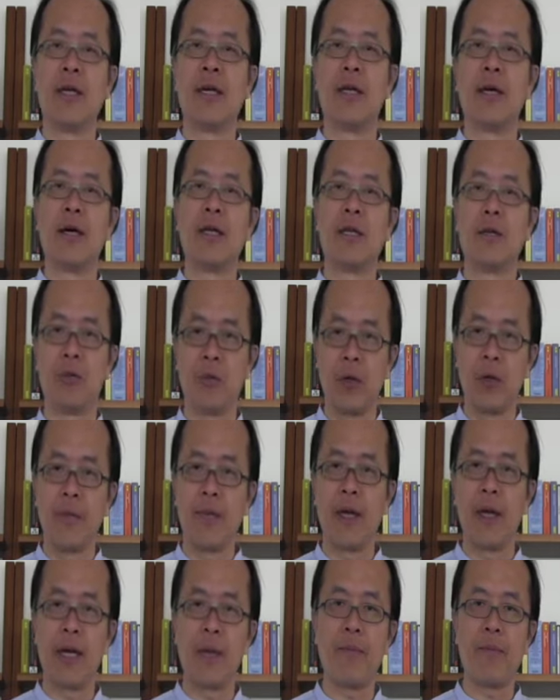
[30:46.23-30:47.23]
the
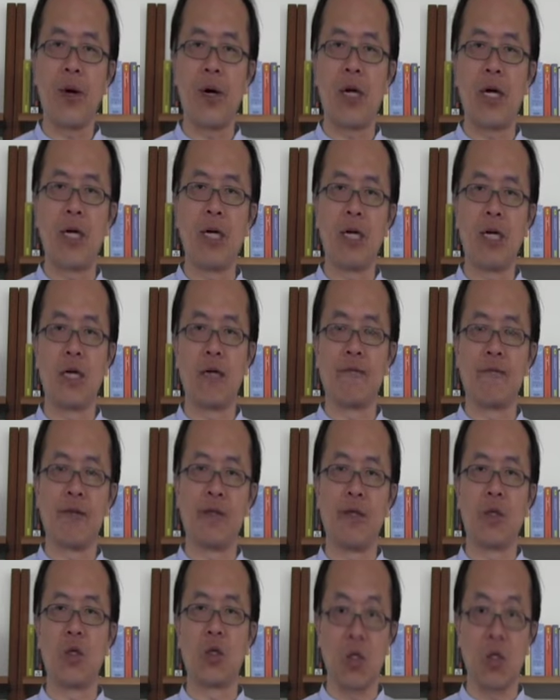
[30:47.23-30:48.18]
remaining part of the